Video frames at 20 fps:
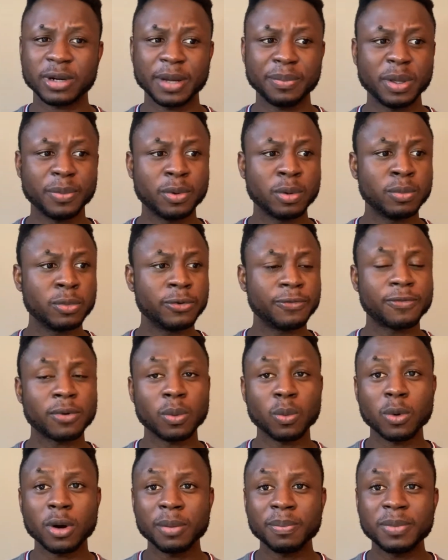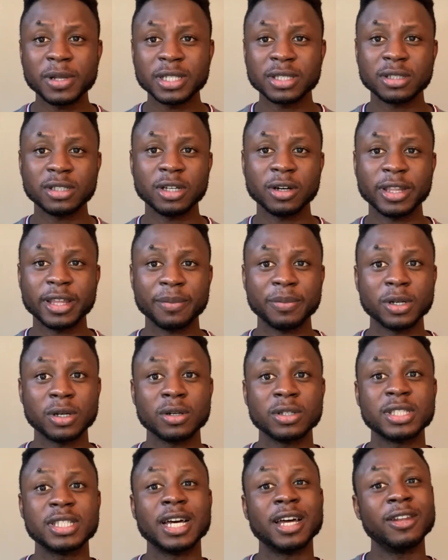People move from one place to the other because
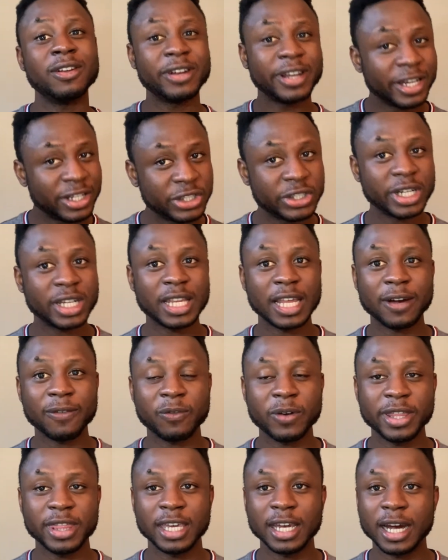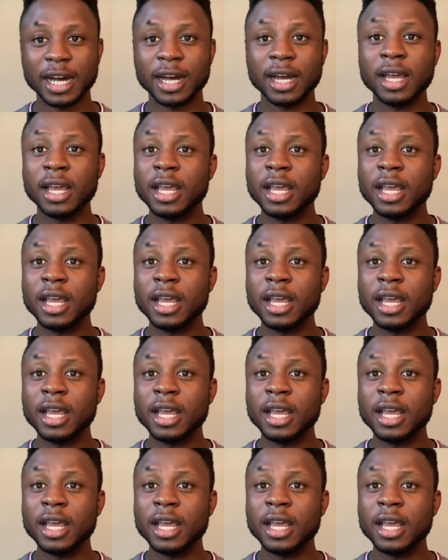they are not enjoying life where they are.